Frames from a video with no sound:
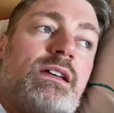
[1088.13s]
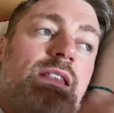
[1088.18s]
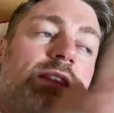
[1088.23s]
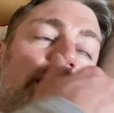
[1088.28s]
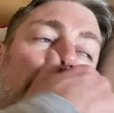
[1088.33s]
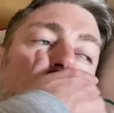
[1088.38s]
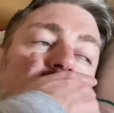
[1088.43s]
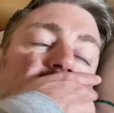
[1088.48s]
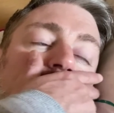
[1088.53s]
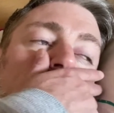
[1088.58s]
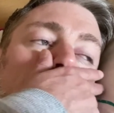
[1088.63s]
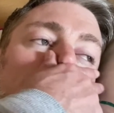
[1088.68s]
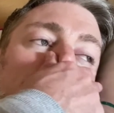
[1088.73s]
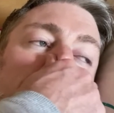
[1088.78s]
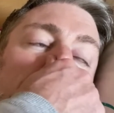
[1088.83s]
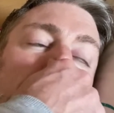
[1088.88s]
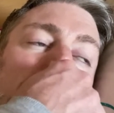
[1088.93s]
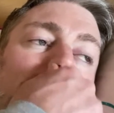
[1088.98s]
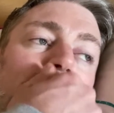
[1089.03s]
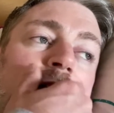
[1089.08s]
That said, I
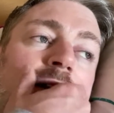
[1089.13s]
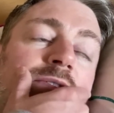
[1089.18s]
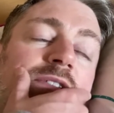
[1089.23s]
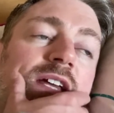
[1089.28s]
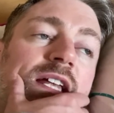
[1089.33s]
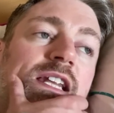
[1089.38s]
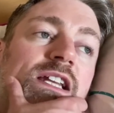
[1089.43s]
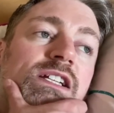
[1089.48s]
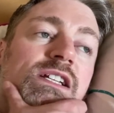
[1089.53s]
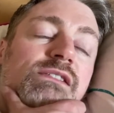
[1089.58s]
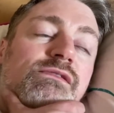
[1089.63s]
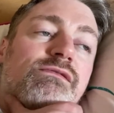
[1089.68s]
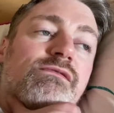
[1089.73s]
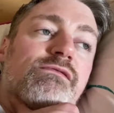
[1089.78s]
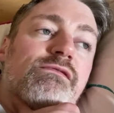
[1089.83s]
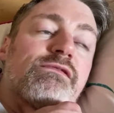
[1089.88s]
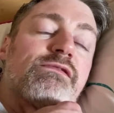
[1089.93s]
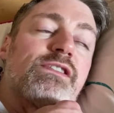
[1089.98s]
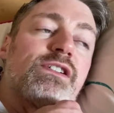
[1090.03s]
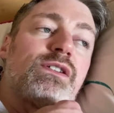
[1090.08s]
don't have the energy from
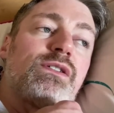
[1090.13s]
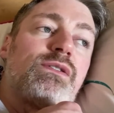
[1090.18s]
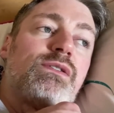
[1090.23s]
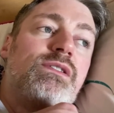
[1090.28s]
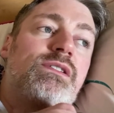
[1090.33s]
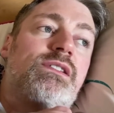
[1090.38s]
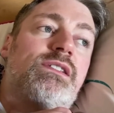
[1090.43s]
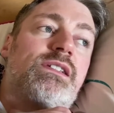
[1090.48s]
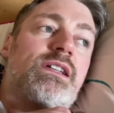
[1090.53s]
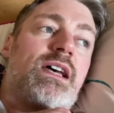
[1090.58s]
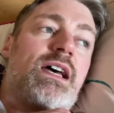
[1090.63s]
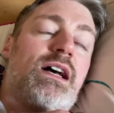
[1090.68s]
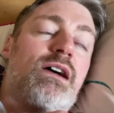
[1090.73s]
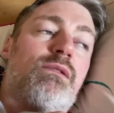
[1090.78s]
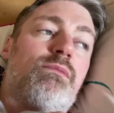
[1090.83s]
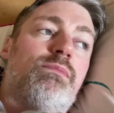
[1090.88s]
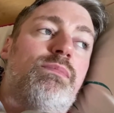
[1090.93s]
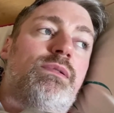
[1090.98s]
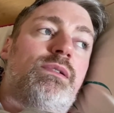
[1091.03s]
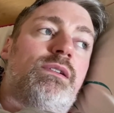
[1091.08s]
food to
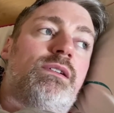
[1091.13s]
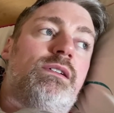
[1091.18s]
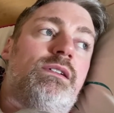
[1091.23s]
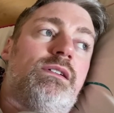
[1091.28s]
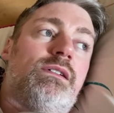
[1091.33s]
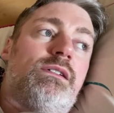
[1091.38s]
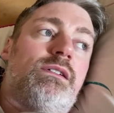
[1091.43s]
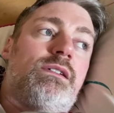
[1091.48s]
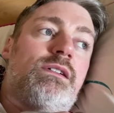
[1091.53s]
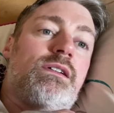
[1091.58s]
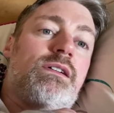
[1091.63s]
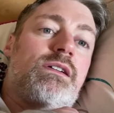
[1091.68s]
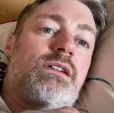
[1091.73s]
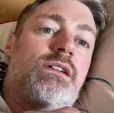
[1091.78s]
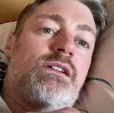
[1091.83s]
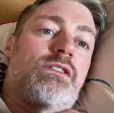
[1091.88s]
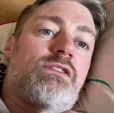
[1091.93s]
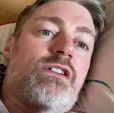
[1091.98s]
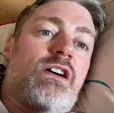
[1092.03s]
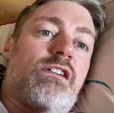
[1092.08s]
help
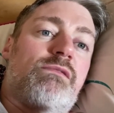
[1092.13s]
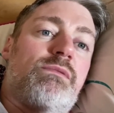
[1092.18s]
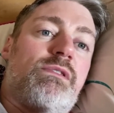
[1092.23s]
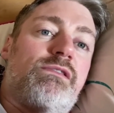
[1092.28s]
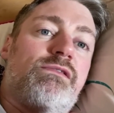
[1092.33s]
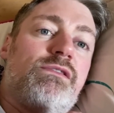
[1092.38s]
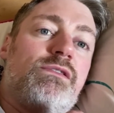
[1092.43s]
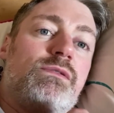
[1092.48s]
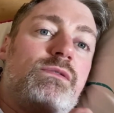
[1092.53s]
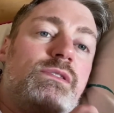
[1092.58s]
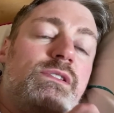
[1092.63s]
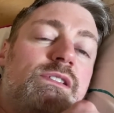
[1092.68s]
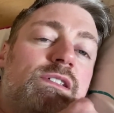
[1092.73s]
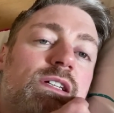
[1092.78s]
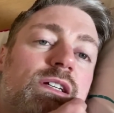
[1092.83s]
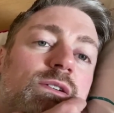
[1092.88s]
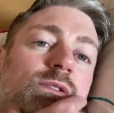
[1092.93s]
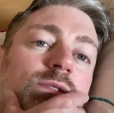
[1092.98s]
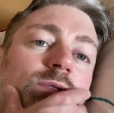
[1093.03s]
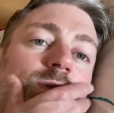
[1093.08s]
drive me forward,
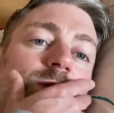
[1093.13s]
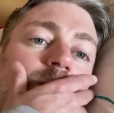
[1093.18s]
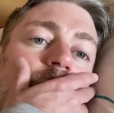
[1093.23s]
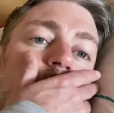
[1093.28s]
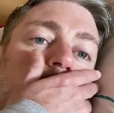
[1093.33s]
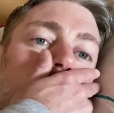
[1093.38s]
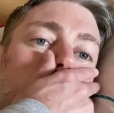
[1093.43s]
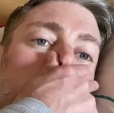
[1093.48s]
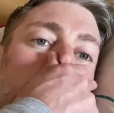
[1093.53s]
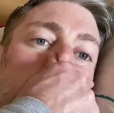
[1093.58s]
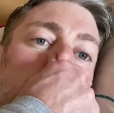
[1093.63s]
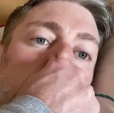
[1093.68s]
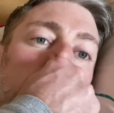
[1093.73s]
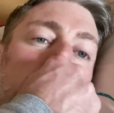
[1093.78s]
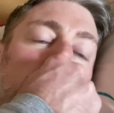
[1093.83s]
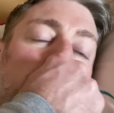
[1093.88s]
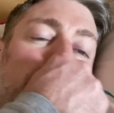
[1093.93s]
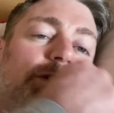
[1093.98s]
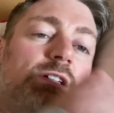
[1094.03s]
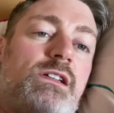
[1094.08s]
so
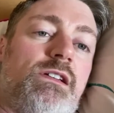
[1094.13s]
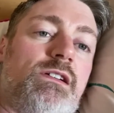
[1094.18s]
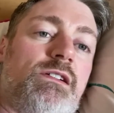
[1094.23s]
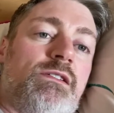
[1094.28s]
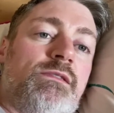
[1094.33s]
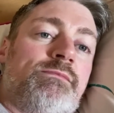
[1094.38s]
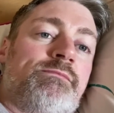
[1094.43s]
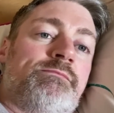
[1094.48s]
I don't know.